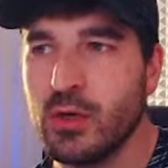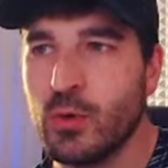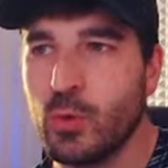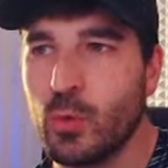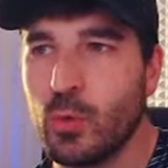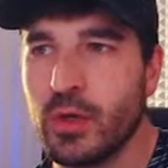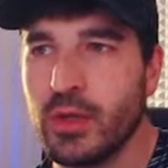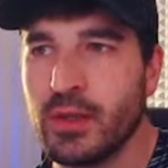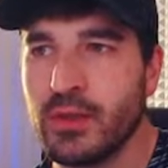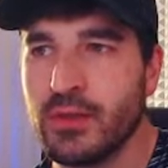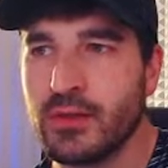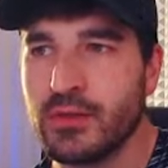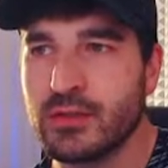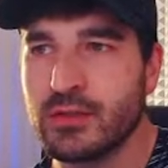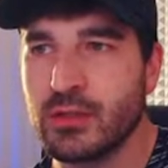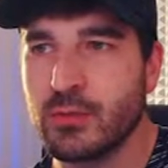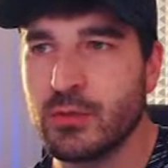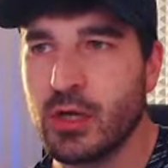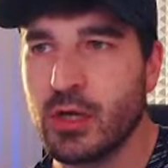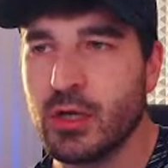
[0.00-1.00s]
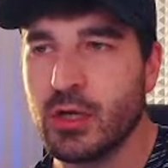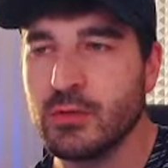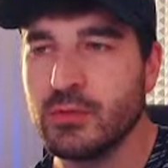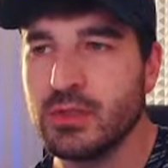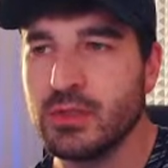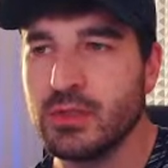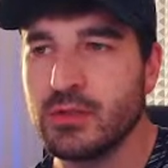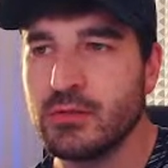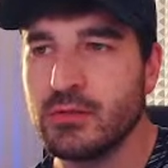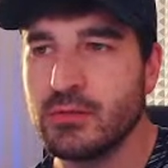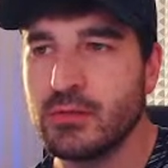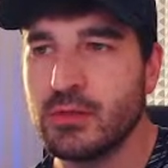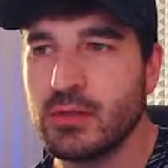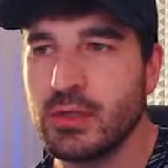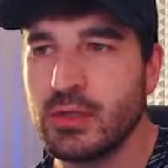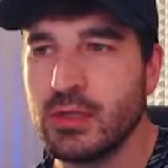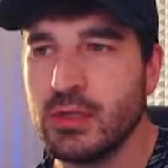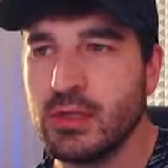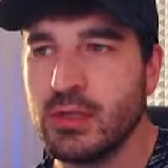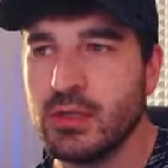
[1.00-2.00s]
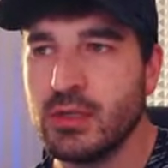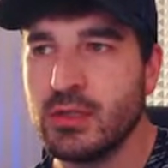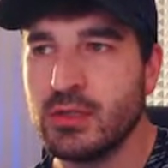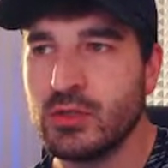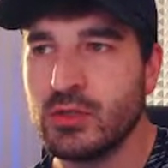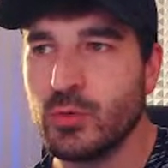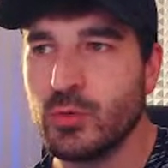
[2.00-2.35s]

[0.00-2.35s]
with some knobs. So